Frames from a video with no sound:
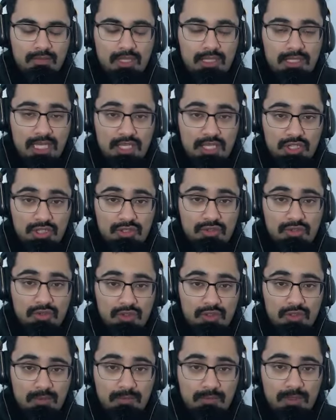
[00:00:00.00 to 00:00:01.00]
attention
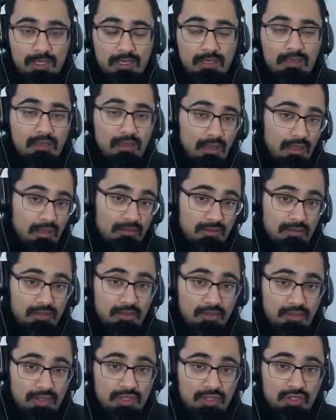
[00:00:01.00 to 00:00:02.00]
on something, and
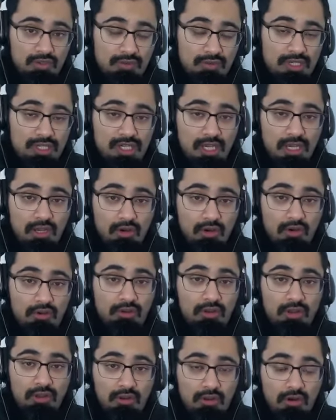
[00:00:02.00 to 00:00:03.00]
using screen share
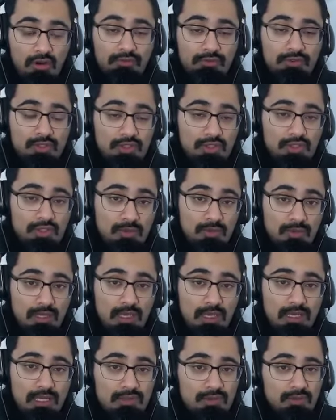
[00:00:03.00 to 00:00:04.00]
on and off to do
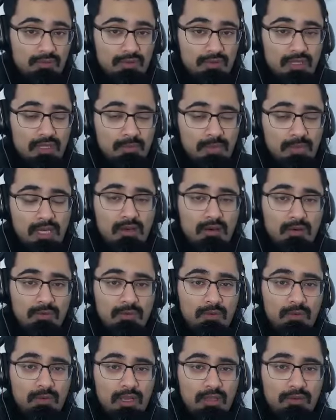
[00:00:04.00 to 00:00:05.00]
that is a really
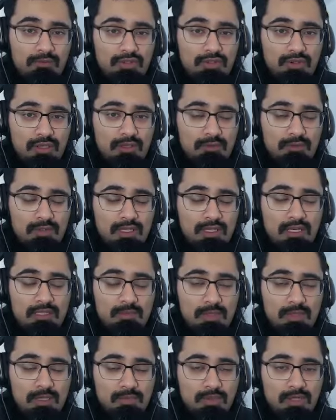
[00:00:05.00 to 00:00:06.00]
powerful way of trying to say
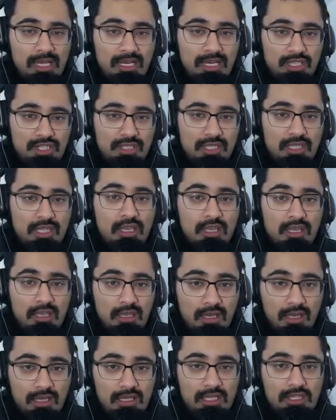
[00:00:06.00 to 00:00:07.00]
to people, actually,
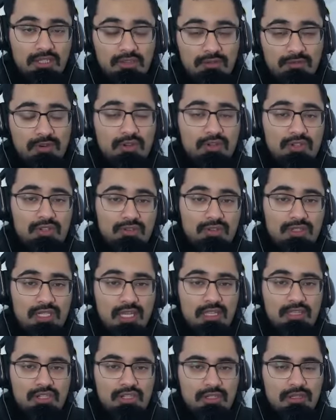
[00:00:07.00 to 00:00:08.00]
I need you to focus your
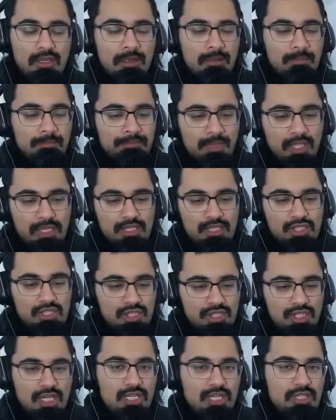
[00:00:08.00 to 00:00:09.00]
attention. And it
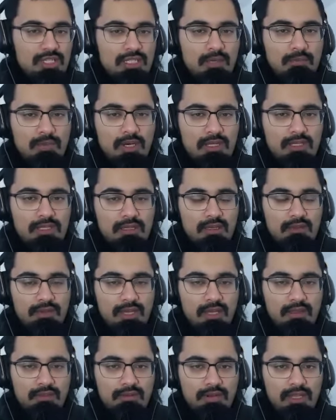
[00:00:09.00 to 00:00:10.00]
just changes their mindset of
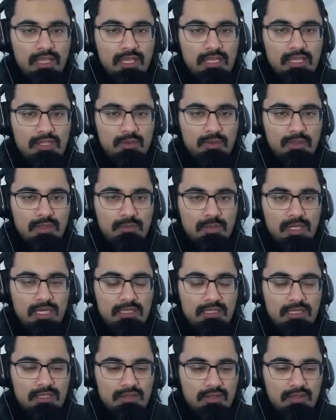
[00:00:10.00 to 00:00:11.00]
how they're engaging with the
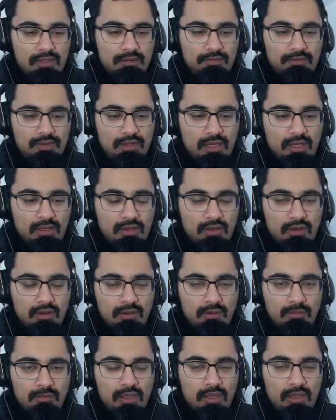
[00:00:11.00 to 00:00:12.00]
meeting. So they've kind of
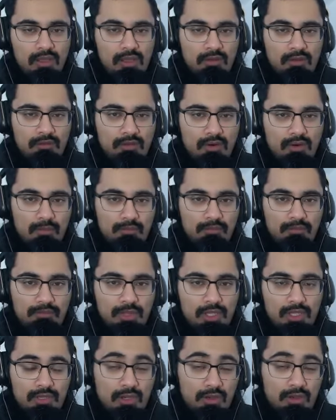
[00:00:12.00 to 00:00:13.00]
gone from
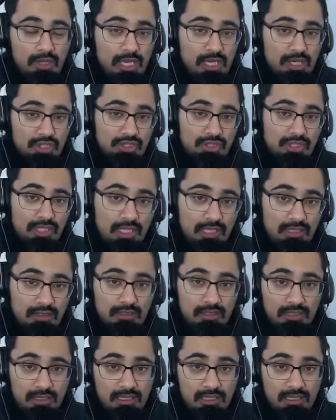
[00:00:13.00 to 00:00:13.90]
casually